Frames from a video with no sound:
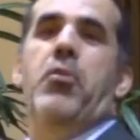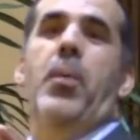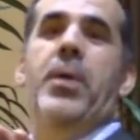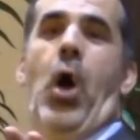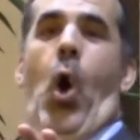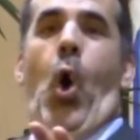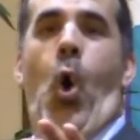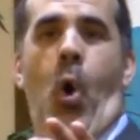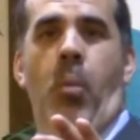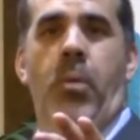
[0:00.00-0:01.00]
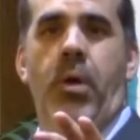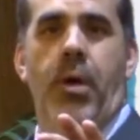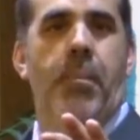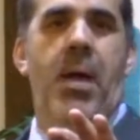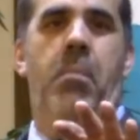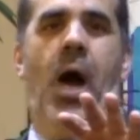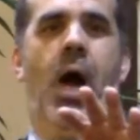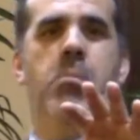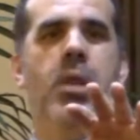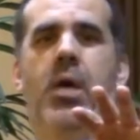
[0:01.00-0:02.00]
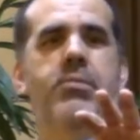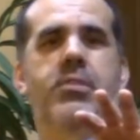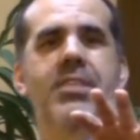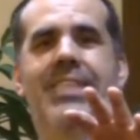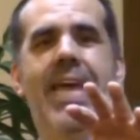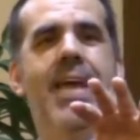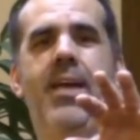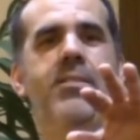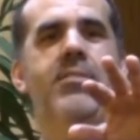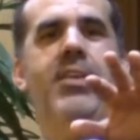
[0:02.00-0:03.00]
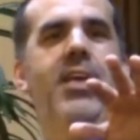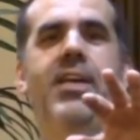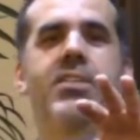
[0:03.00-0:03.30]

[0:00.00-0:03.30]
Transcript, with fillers: grew up in a home. My mom loves to dance.